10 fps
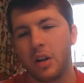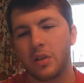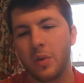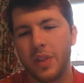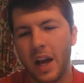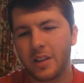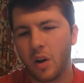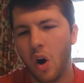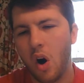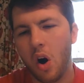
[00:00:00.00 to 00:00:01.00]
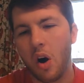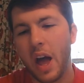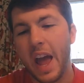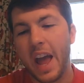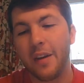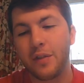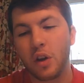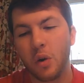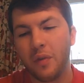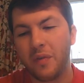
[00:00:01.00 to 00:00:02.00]
So that's all. If
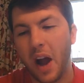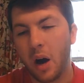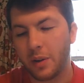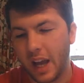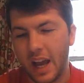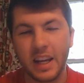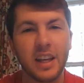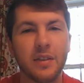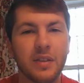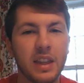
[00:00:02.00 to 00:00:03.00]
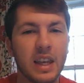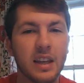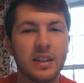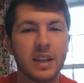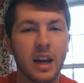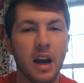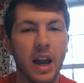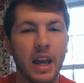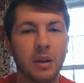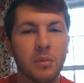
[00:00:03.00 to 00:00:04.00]
you found any of these
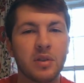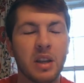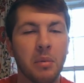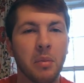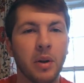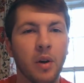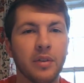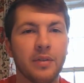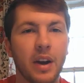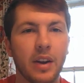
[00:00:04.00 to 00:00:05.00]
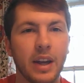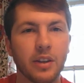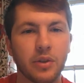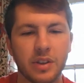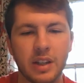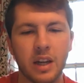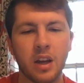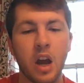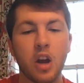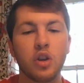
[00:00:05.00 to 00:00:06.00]
animals that we went over very interesting,
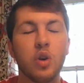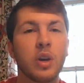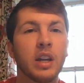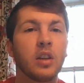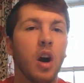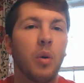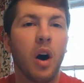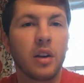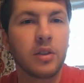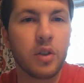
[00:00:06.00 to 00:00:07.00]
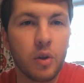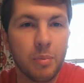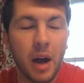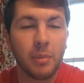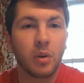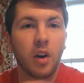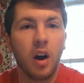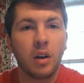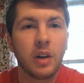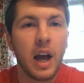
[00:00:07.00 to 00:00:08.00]
you can go on to
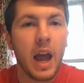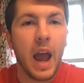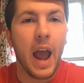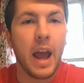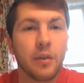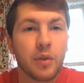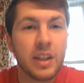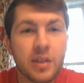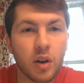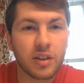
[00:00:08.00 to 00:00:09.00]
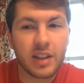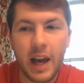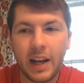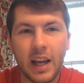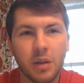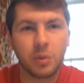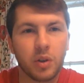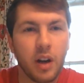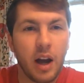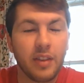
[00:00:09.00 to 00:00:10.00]
PebbleGo and research that animal.
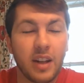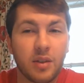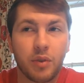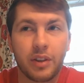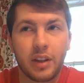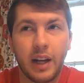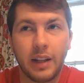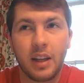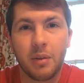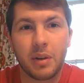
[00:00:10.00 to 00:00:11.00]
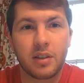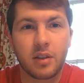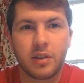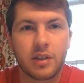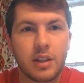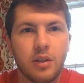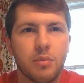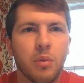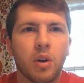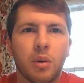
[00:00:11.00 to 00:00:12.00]
That's a really good idea because it'll just teach you
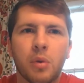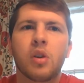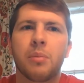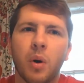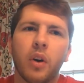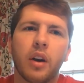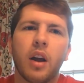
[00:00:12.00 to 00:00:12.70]
more and more and more.